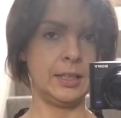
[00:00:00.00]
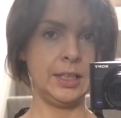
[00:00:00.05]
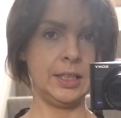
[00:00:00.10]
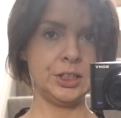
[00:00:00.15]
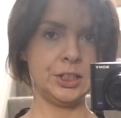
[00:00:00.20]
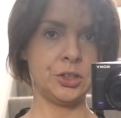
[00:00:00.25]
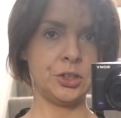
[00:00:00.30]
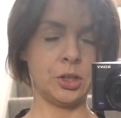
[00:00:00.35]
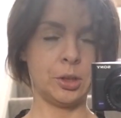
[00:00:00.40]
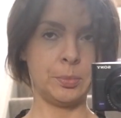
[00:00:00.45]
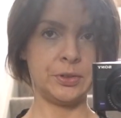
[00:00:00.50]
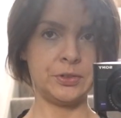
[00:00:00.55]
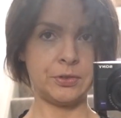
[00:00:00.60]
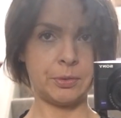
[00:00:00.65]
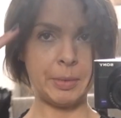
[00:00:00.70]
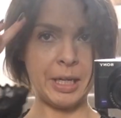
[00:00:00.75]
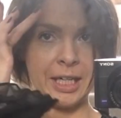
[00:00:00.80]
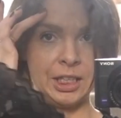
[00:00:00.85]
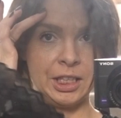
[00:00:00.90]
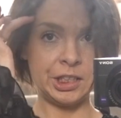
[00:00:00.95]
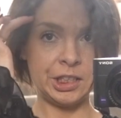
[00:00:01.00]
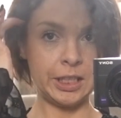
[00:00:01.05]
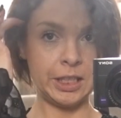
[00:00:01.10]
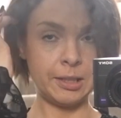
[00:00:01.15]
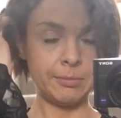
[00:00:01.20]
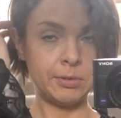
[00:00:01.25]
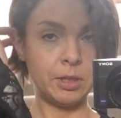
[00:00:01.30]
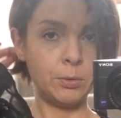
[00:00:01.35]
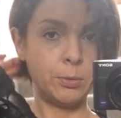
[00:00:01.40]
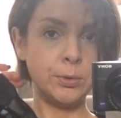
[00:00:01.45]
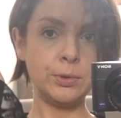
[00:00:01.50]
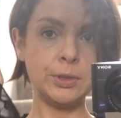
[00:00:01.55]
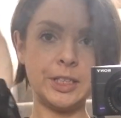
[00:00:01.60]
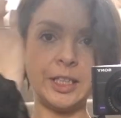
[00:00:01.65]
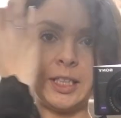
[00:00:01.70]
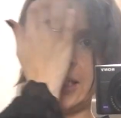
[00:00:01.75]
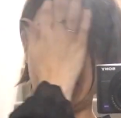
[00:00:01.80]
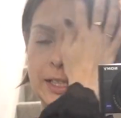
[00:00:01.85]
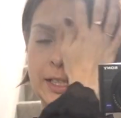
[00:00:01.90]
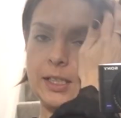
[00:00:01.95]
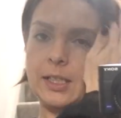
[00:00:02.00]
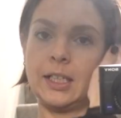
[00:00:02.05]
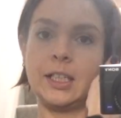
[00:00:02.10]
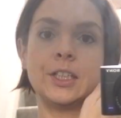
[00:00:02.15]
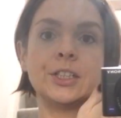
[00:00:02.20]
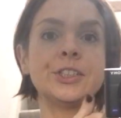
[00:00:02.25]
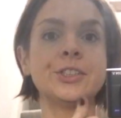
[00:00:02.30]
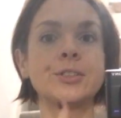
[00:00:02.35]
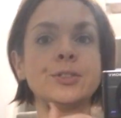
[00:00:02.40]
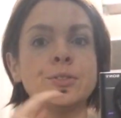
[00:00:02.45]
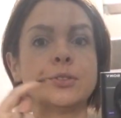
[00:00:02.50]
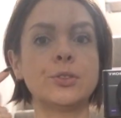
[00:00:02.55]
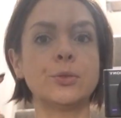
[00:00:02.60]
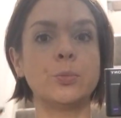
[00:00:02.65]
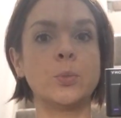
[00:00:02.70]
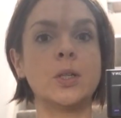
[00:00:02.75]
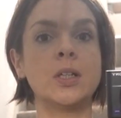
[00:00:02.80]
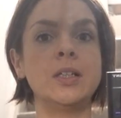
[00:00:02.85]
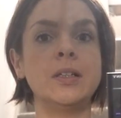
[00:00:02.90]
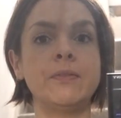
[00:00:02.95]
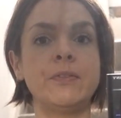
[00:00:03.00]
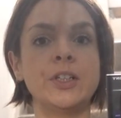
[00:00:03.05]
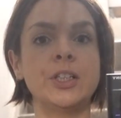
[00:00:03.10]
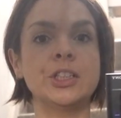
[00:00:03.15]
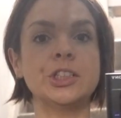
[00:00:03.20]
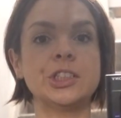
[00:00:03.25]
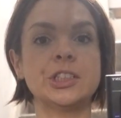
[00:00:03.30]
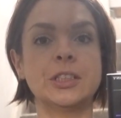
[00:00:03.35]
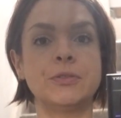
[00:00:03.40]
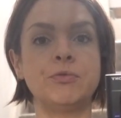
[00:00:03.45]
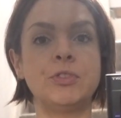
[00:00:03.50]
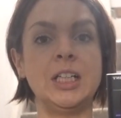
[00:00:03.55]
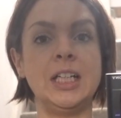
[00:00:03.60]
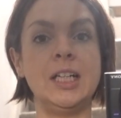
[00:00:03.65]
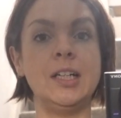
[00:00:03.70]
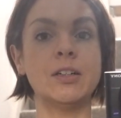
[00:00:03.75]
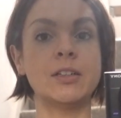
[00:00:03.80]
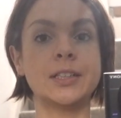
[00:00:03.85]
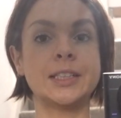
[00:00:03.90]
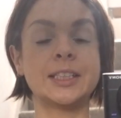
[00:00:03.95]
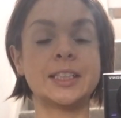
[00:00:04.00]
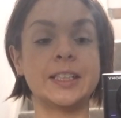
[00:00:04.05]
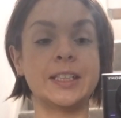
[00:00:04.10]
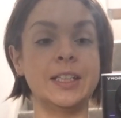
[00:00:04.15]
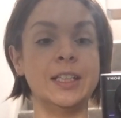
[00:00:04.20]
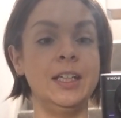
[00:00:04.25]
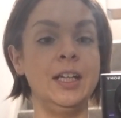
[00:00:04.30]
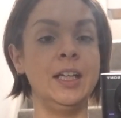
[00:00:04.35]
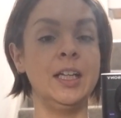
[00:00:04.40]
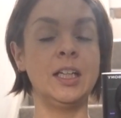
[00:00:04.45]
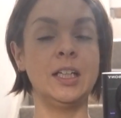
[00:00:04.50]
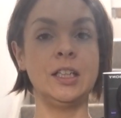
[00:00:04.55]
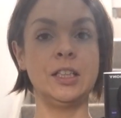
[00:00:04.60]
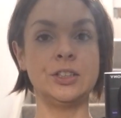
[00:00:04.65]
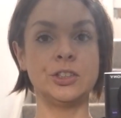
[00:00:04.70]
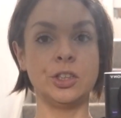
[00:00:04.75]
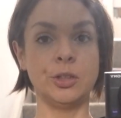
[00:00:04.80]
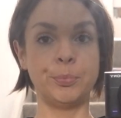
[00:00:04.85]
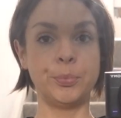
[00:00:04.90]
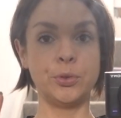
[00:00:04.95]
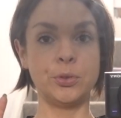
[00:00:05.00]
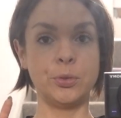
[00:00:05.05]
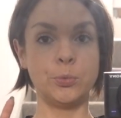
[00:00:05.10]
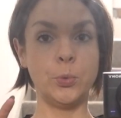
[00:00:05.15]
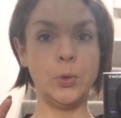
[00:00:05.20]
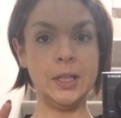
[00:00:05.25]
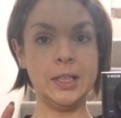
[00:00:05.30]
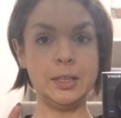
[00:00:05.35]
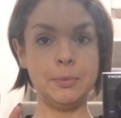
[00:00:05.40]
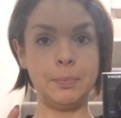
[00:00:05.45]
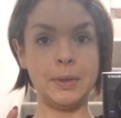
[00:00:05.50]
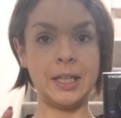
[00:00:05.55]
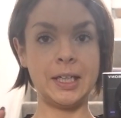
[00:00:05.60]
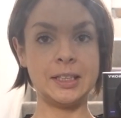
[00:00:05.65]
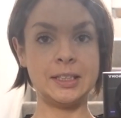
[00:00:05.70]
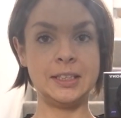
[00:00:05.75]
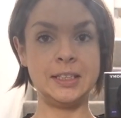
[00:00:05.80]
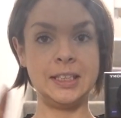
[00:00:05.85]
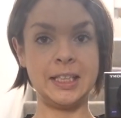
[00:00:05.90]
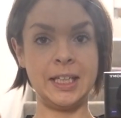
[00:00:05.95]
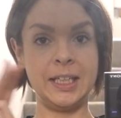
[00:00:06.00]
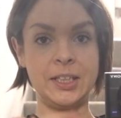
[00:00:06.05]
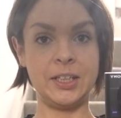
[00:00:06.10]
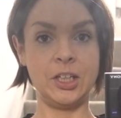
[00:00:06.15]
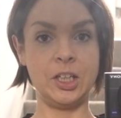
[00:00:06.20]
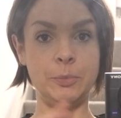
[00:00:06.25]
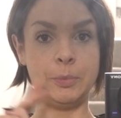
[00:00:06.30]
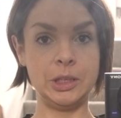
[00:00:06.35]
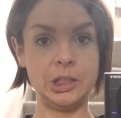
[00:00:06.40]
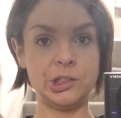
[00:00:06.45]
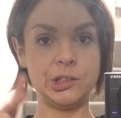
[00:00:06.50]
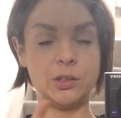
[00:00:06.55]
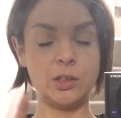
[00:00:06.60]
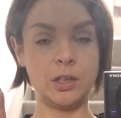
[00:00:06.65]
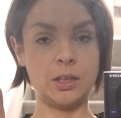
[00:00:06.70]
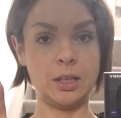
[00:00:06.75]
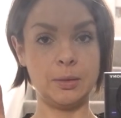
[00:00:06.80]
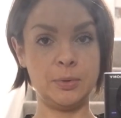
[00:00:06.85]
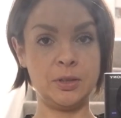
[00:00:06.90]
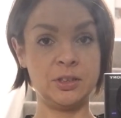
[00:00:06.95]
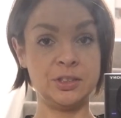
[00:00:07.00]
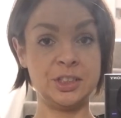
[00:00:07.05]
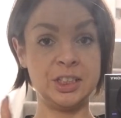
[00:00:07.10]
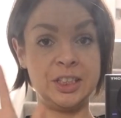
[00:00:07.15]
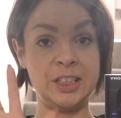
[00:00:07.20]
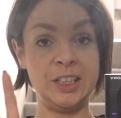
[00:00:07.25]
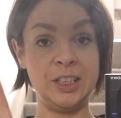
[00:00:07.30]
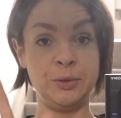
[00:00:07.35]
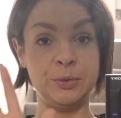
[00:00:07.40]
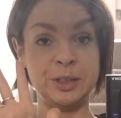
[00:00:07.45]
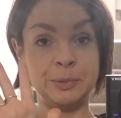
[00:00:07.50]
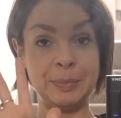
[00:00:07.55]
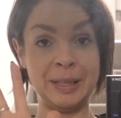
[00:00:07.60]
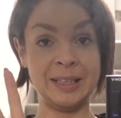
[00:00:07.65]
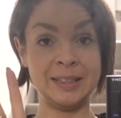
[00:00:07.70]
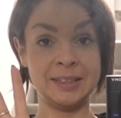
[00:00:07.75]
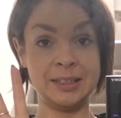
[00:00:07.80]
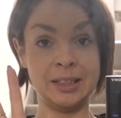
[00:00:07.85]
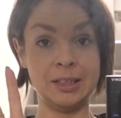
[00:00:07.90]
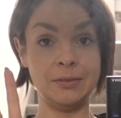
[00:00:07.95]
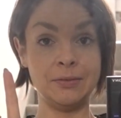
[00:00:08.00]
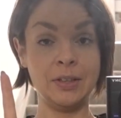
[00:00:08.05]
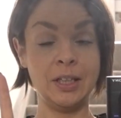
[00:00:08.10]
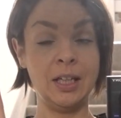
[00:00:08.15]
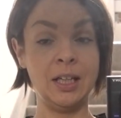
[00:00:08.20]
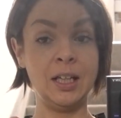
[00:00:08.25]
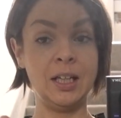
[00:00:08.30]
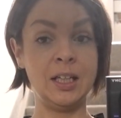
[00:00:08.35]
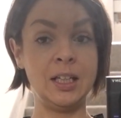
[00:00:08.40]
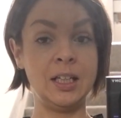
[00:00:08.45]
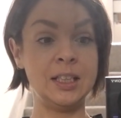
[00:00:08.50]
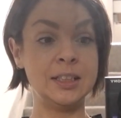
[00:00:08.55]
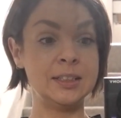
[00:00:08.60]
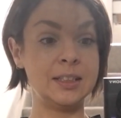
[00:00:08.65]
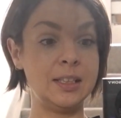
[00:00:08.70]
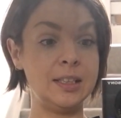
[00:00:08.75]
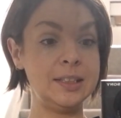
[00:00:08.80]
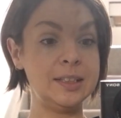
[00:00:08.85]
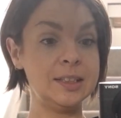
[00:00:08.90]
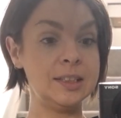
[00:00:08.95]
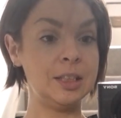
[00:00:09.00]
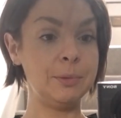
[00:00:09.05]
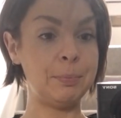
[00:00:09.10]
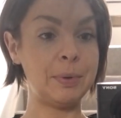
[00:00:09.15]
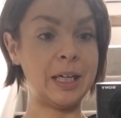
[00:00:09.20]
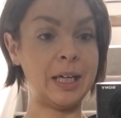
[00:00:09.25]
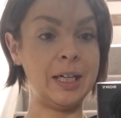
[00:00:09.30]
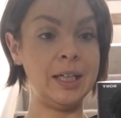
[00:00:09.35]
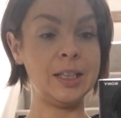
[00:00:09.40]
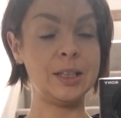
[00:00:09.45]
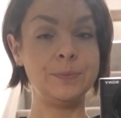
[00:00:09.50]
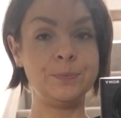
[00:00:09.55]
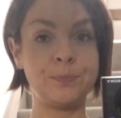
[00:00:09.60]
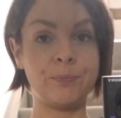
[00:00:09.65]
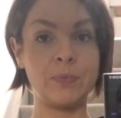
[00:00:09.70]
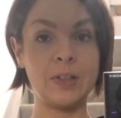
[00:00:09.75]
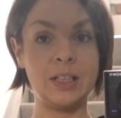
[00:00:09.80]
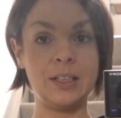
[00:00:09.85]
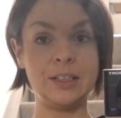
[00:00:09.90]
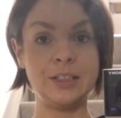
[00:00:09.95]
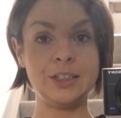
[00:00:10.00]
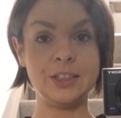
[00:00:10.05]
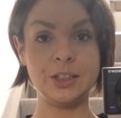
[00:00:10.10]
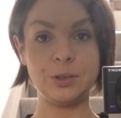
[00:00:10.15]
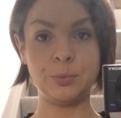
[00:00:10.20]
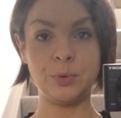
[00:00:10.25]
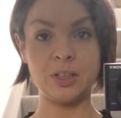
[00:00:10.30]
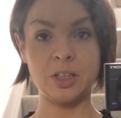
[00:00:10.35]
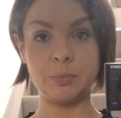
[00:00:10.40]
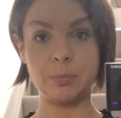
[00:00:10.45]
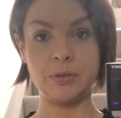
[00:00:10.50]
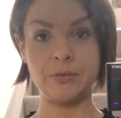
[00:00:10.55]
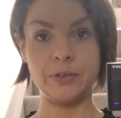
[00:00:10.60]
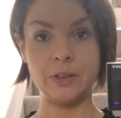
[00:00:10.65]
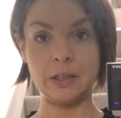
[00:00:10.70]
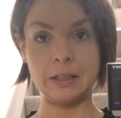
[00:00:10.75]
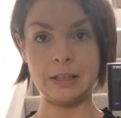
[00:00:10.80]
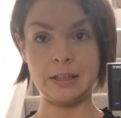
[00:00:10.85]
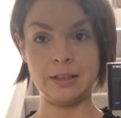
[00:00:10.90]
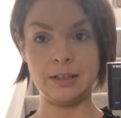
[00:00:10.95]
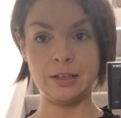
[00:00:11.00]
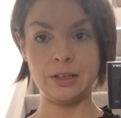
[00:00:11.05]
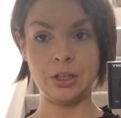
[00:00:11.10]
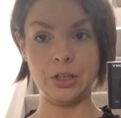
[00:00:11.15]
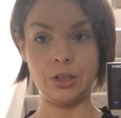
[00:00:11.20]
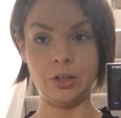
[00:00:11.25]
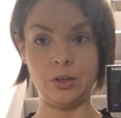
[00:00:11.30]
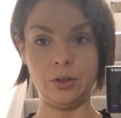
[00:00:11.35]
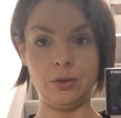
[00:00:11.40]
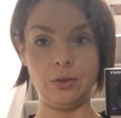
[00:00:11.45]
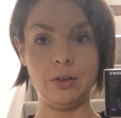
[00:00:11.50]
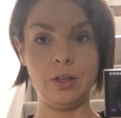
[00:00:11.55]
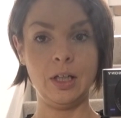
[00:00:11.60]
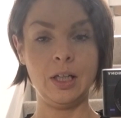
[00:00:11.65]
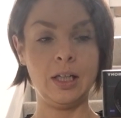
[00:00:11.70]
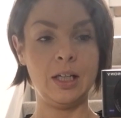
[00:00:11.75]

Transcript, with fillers: This top is from H and M. I walked in and I saw the white version and really liked it. So I bought the white and the black to take home and try because the queue was massive. So this is the black. This is the one I prefer out of the two.